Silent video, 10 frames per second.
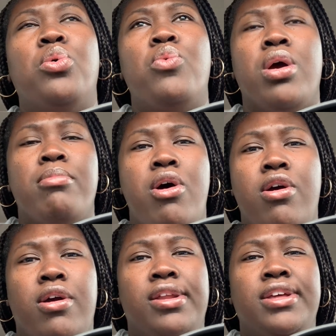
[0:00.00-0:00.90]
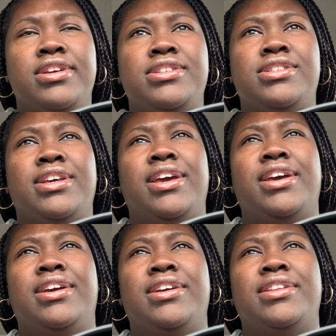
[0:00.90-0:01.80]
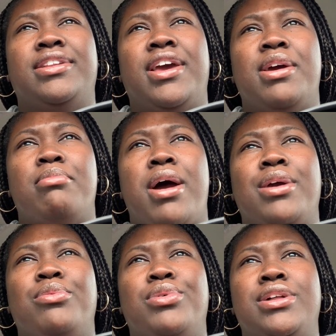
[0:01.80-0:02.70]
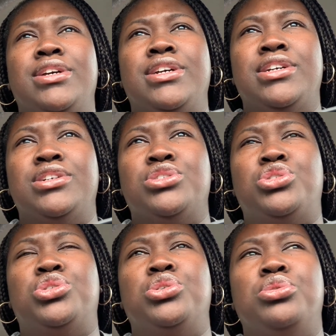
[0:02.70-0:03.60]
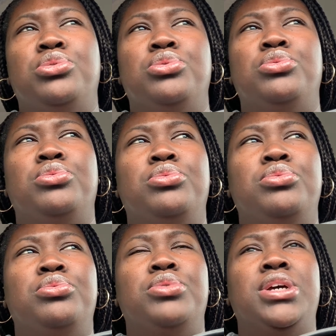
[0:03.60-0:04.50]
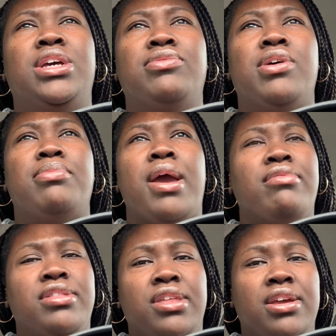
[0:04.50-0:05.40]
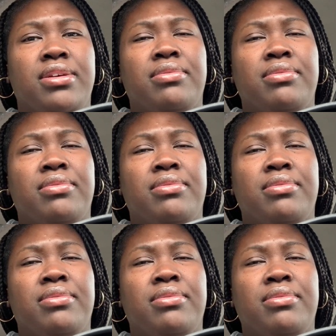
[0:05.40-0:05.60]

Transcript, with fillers: where my heart is and am I willing to give up everything.